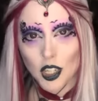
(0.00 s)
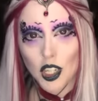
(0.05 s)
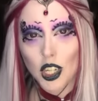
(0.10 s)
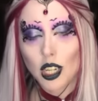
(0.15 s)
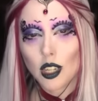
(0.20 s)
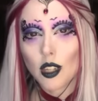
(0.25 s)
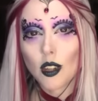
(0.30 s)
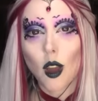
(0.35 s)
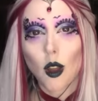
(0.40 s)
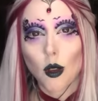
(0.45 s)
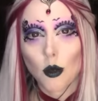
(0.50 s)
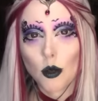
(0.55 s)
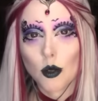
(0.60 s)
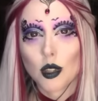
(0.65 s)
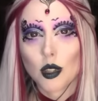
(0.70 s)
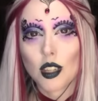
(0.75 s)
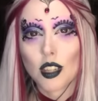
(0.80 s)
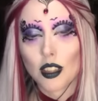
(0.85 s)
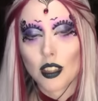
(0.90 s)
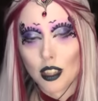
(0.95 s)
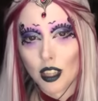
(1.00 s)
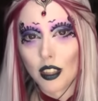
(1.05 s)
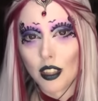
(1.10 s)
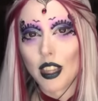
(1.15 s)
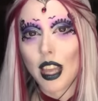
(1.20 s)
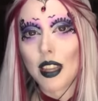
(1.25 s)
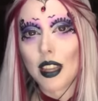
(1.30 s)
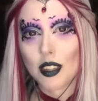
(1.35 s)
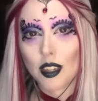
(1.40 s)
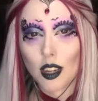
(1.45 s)
She knows
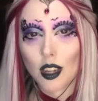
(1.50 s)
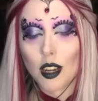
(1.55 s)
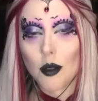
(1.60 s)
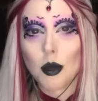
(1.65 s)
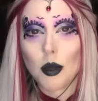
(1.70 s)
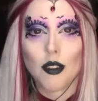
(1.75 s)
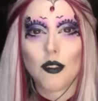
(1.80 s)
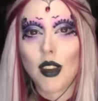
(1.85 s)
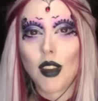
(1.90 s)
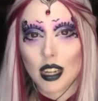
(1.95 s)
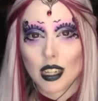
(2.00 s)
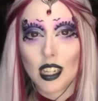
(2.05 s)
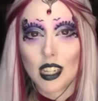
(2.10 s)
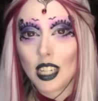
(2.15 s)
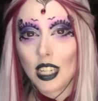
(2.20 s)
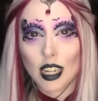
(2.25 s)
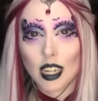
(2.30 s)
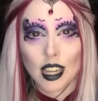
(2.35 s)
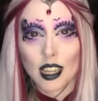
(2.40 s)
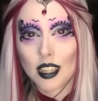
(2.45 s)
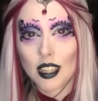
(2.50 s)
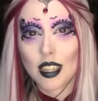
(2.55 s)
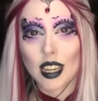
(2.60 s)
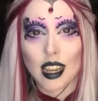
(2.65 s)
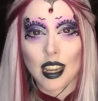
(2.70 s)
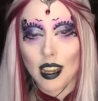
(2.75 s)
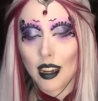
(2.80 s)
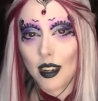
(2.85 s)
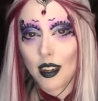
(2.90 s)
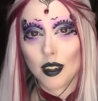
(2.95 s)
that there's going to be fetishiness
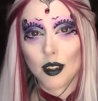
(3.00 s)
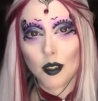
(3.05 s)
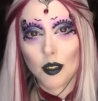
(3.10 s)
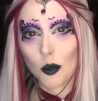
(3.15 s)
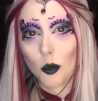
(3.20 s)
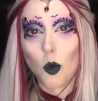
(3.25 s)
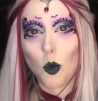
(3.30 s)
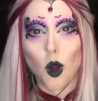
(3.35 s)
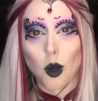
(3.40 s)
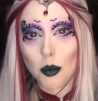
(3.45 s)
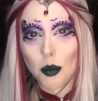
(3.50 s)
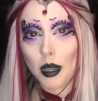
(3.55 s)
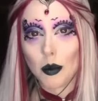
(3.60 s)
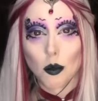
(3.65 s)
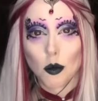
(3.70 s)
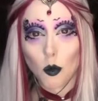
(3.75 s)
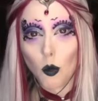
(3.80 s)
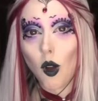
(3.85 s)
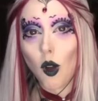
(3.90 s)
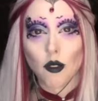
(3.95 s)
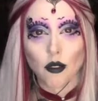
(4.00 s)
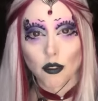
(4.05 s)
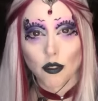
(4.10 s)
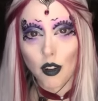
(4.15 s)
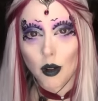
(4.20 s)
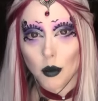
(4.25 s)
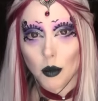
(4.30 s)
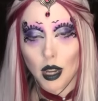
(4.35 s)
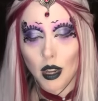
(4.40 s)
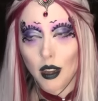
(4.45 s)
in what people want
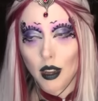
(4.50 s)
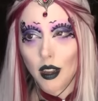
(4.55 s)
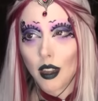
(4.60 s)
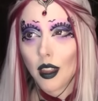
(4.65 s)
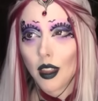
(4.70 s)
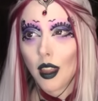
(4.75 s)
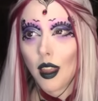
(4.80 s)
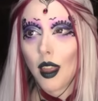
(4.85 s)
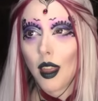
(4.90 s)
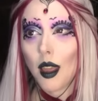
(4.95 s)
from her.